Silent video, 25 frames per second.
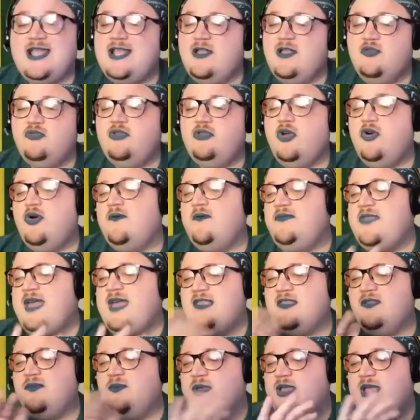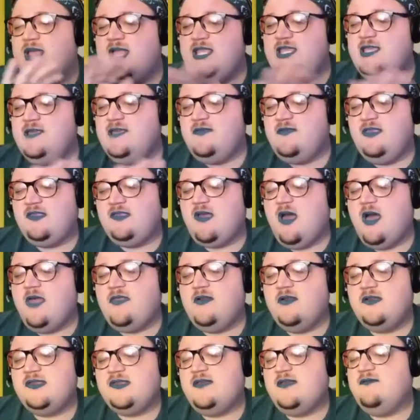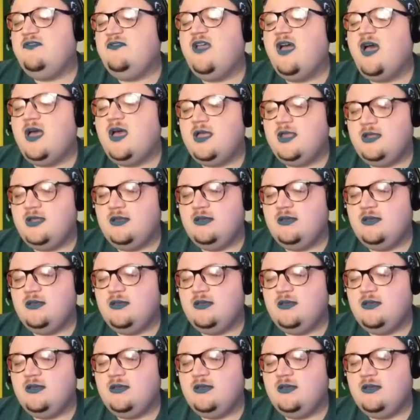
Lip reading: don't know if that's what any of these authors have done.